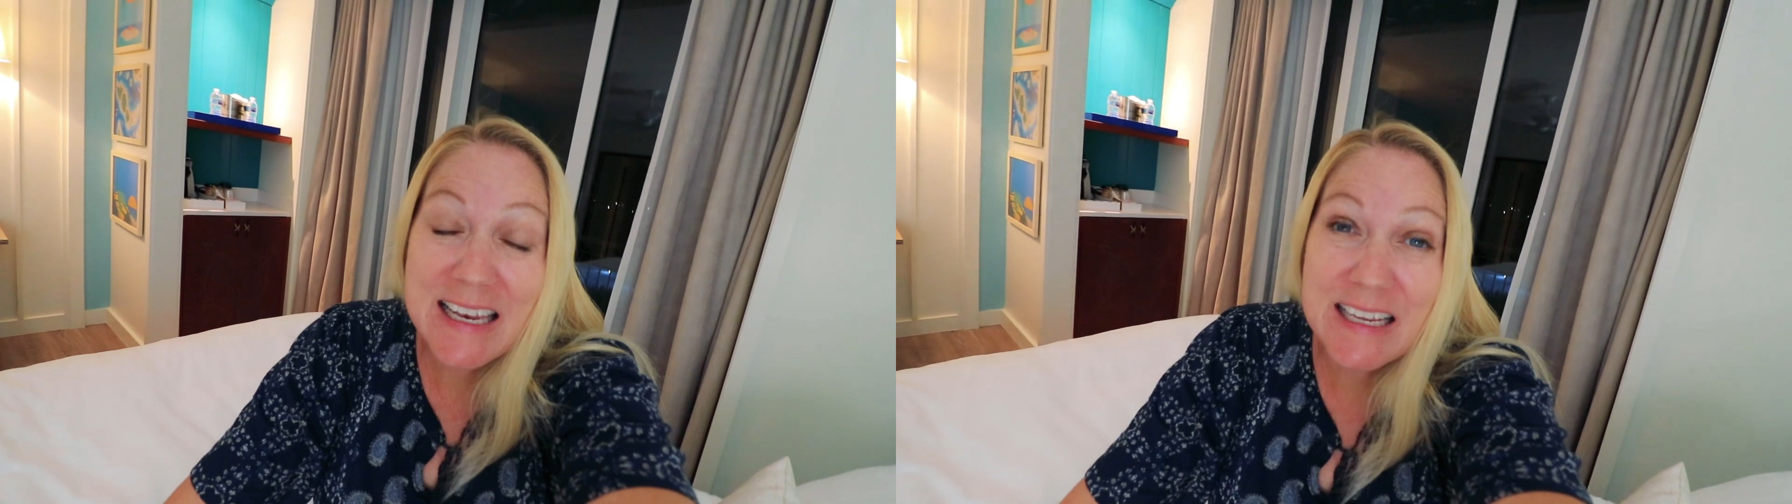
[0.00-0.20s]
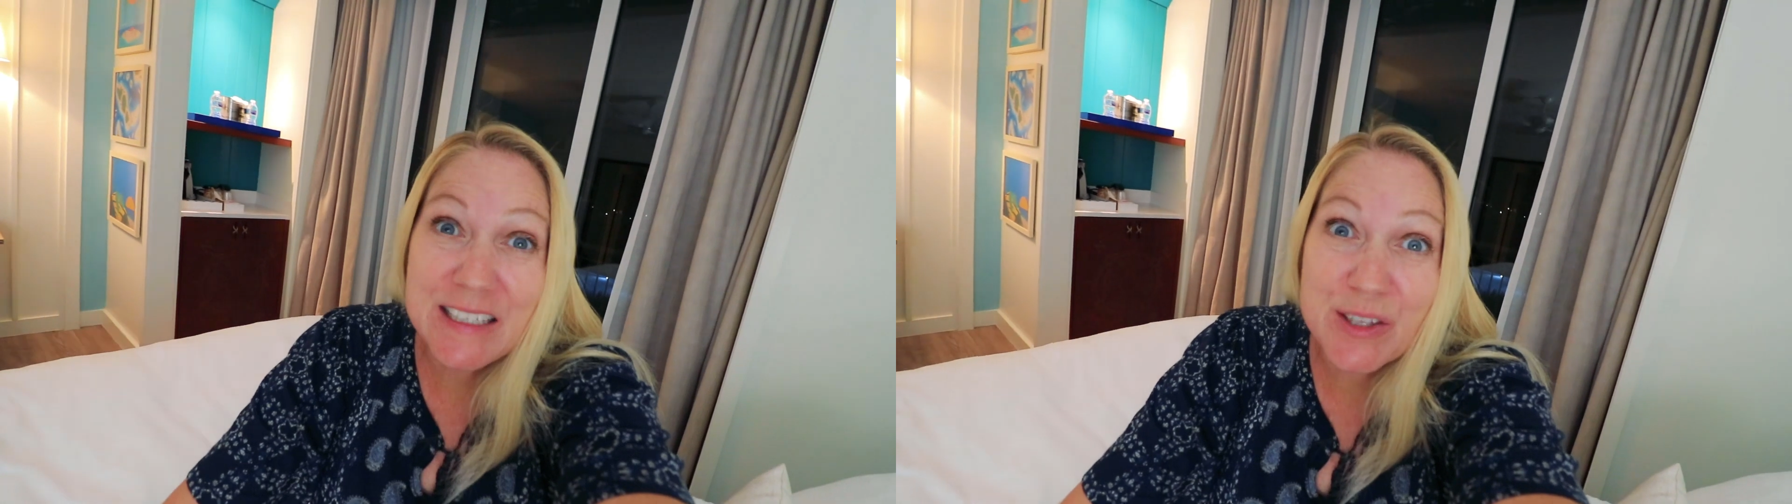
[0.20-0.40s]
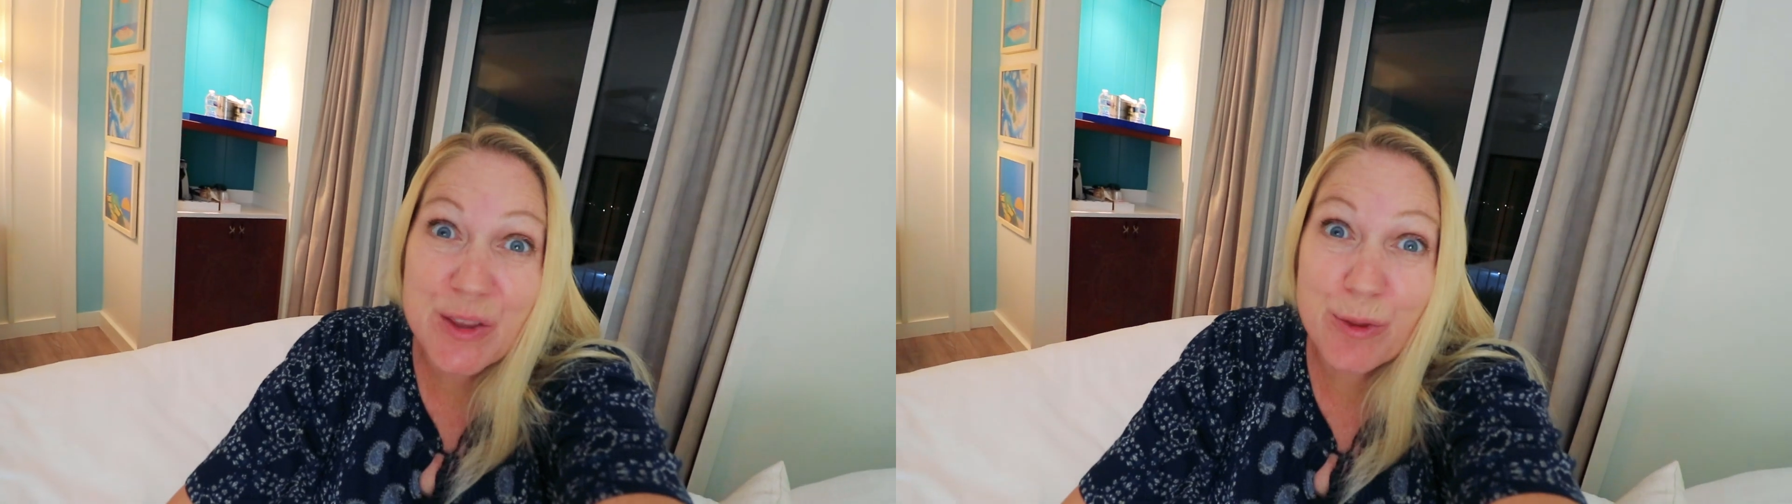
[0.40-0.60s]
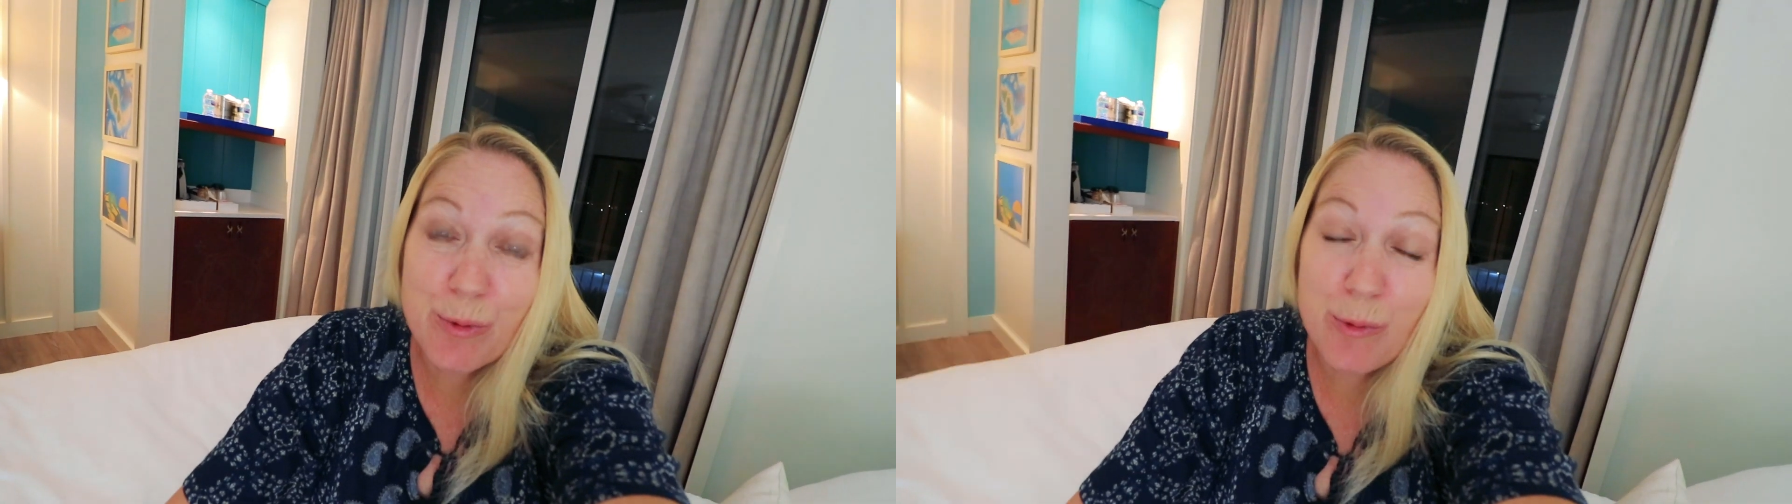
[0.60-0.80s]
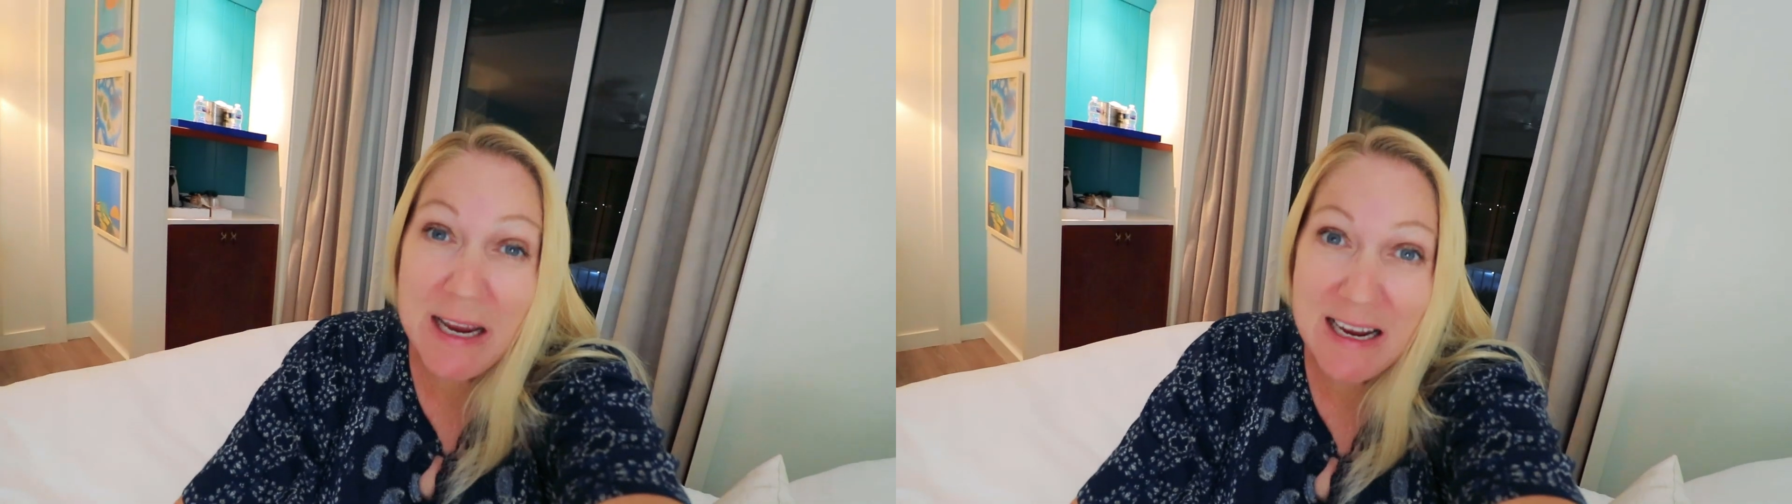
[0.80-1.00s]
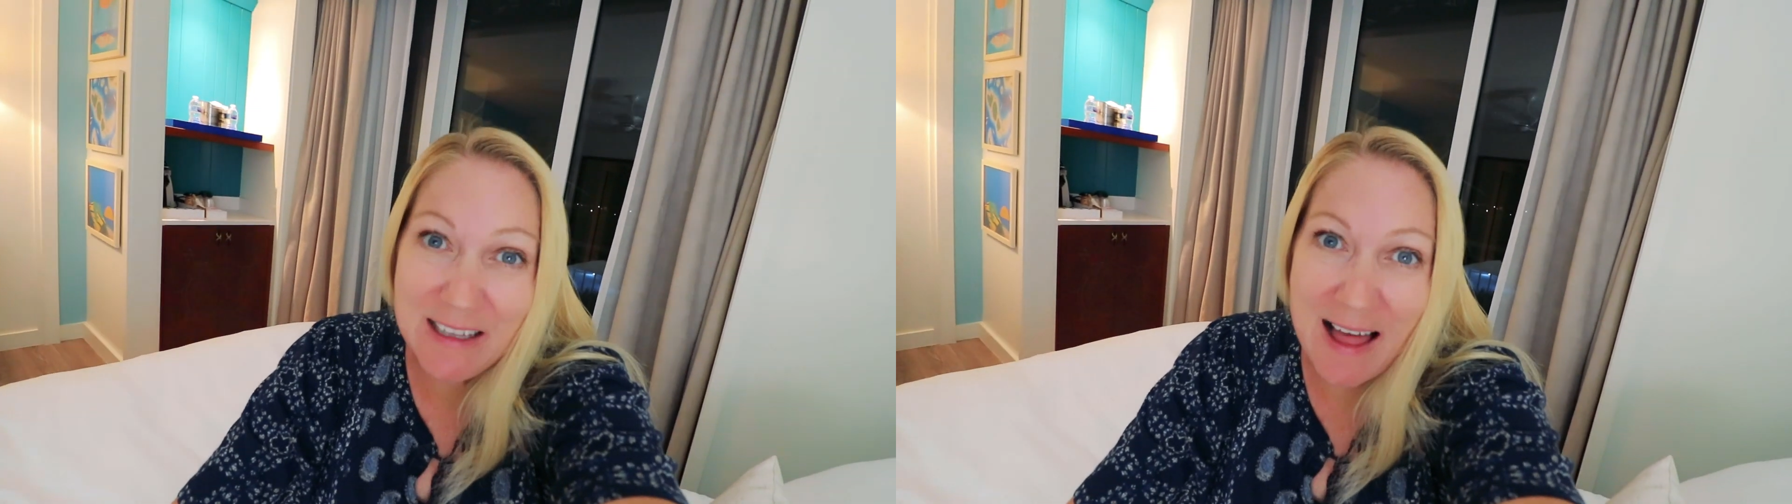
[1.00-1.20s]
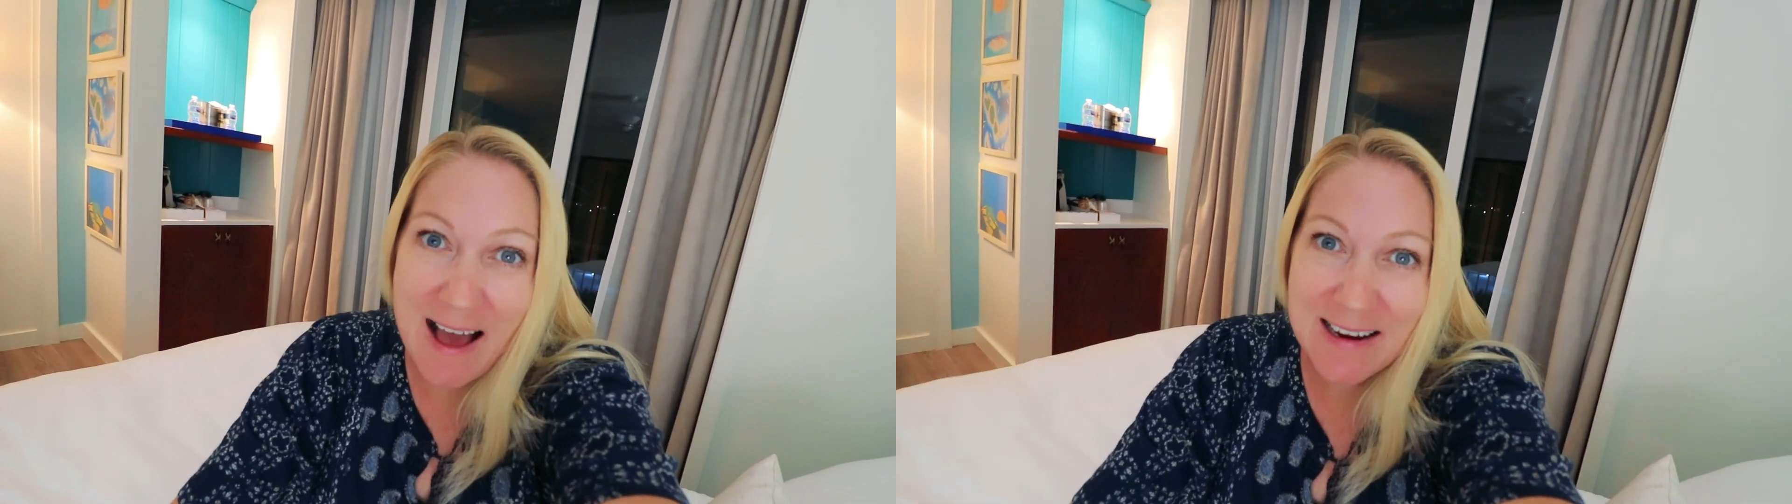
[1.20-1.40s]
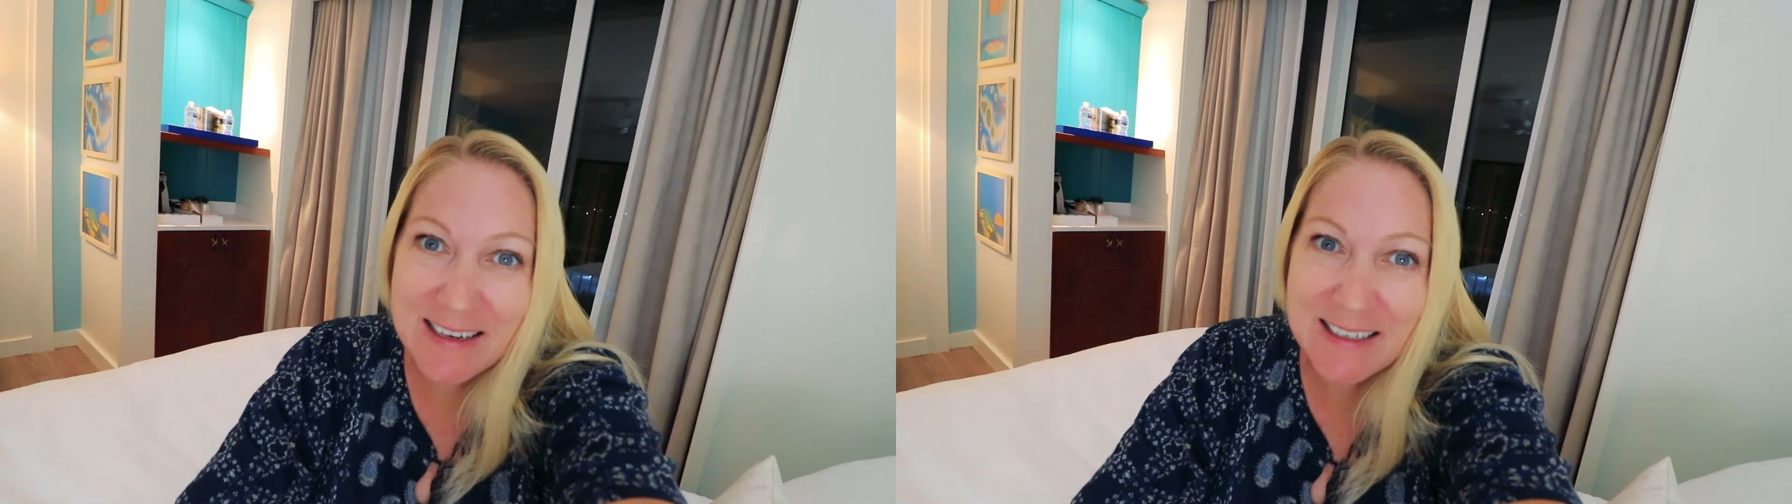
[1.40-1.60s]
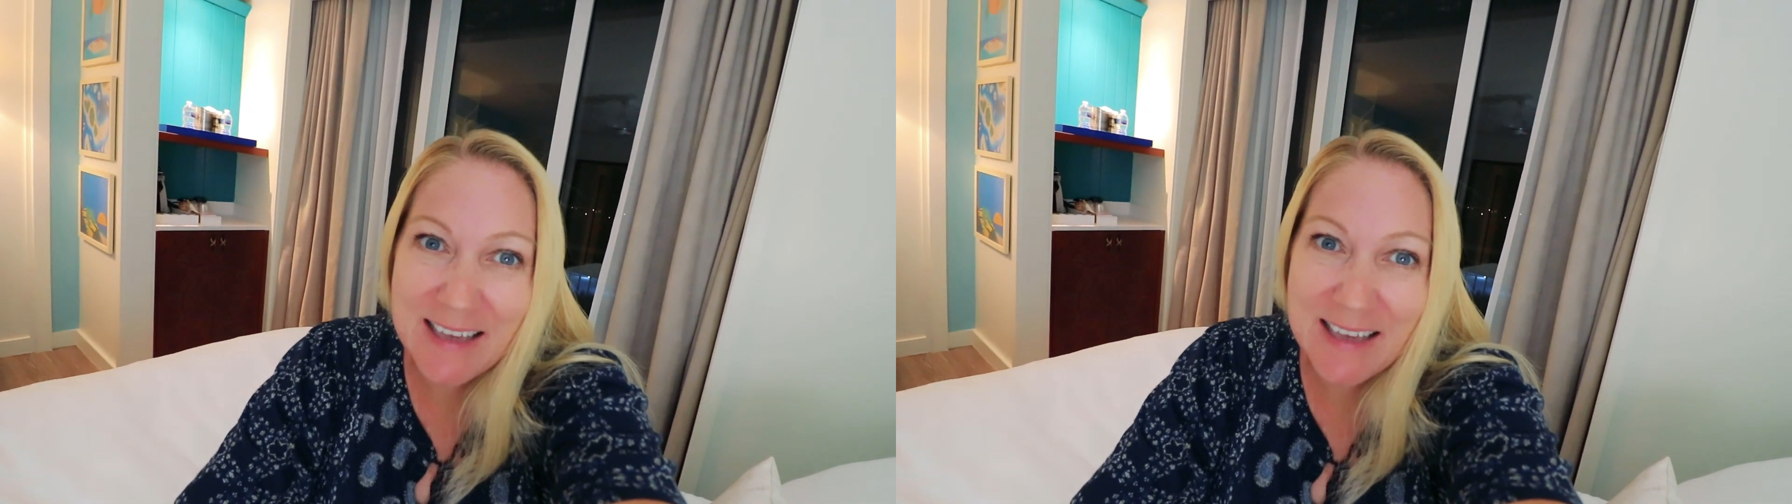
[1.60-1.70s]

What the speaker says: It is 3 o'clock,